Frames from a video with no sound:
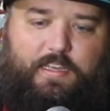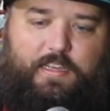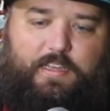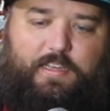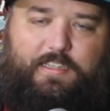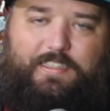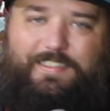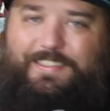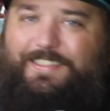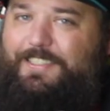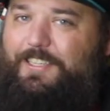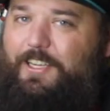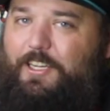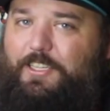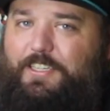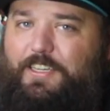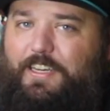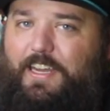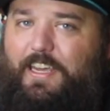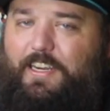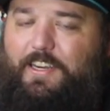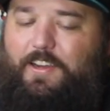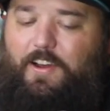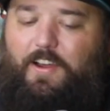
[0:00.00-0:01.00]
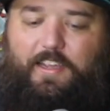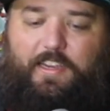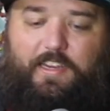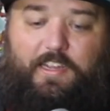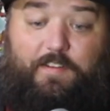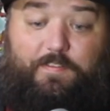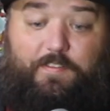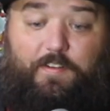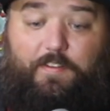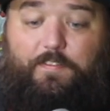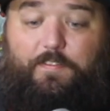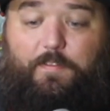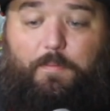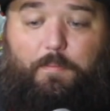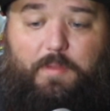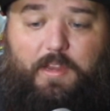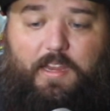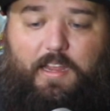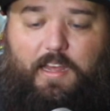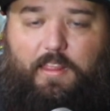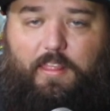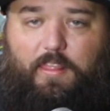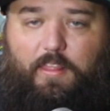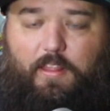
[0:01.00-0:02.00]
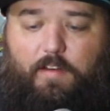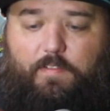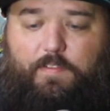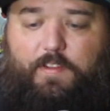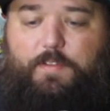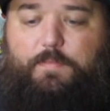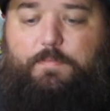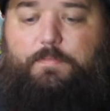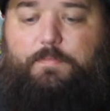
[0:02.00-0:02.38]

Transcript: it's such an iconic cover for me. I love it.